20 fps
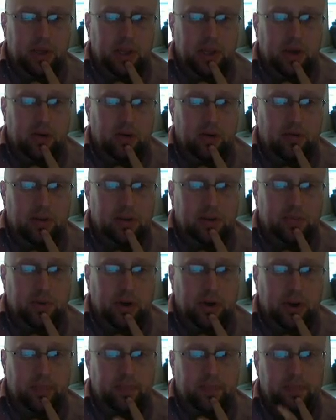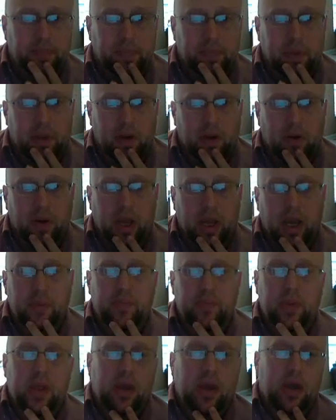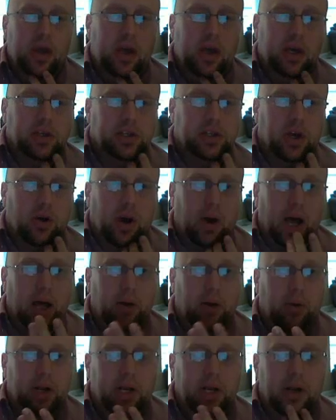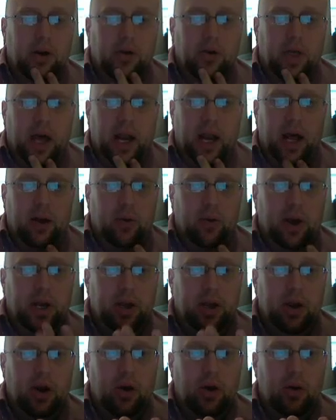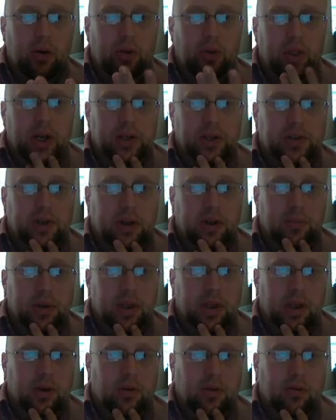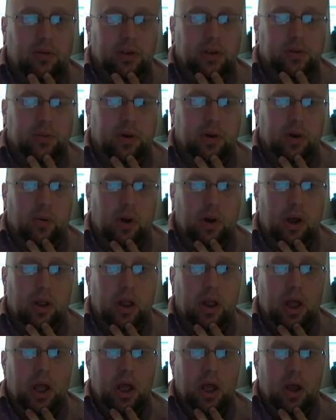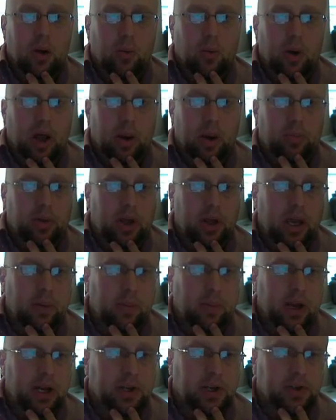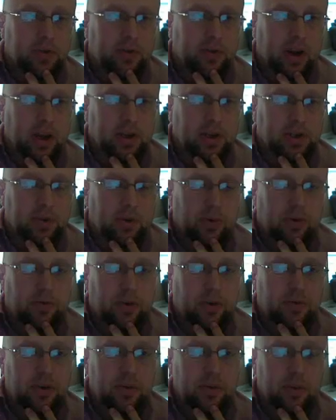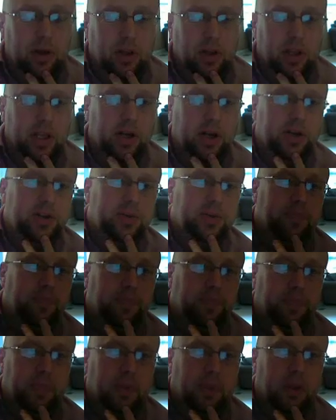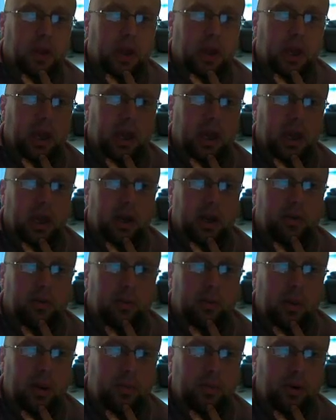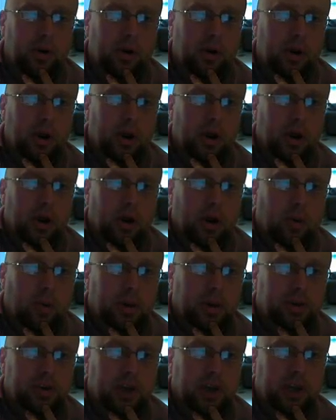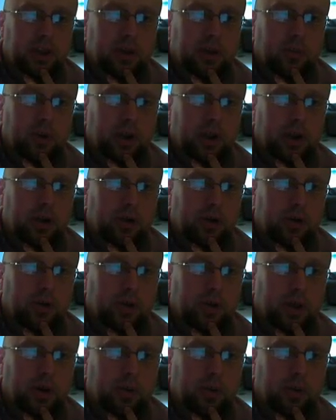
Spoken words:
And chances are that our next point is actually going to be the equivalence point. Okay? So how do I know that? How do I know that it's going to be the equivalence point? Well, when I plug in my initial value, so we're at 50 milliliters,